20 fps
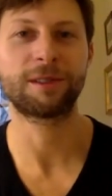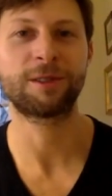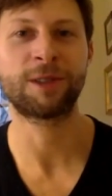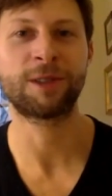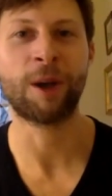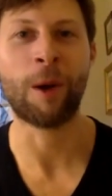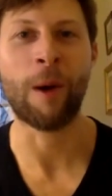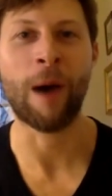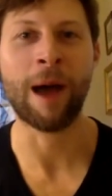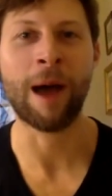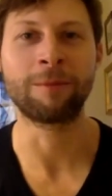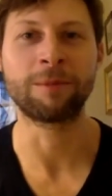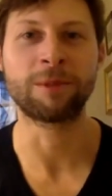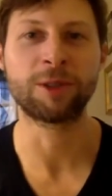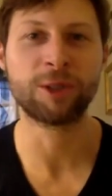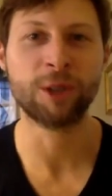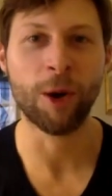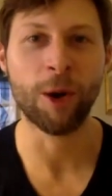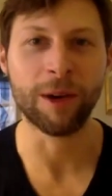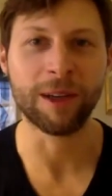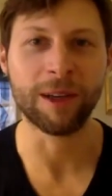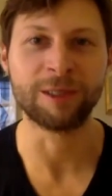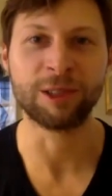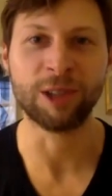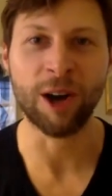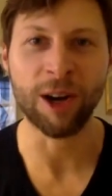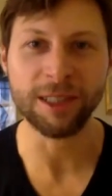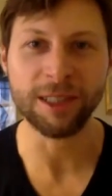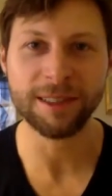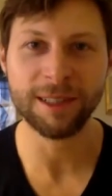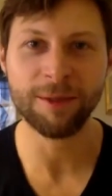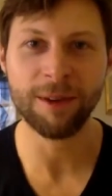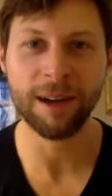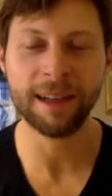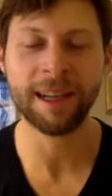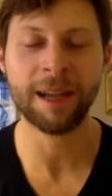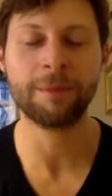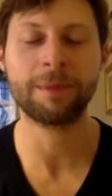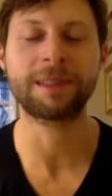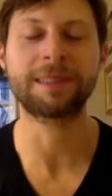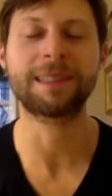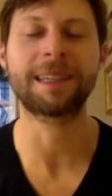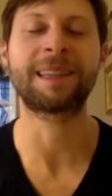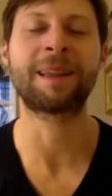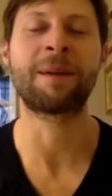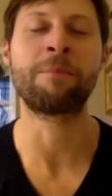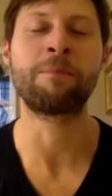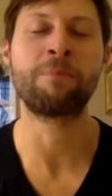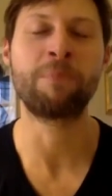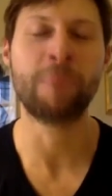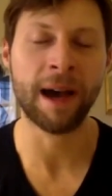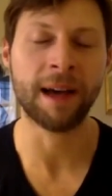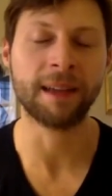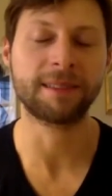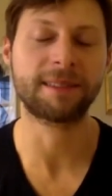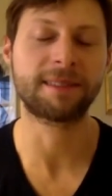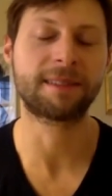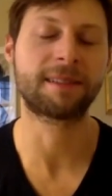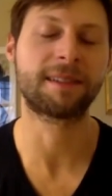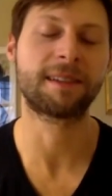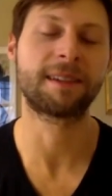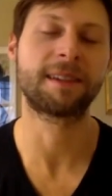So I'm so exhausted right now. That's like the best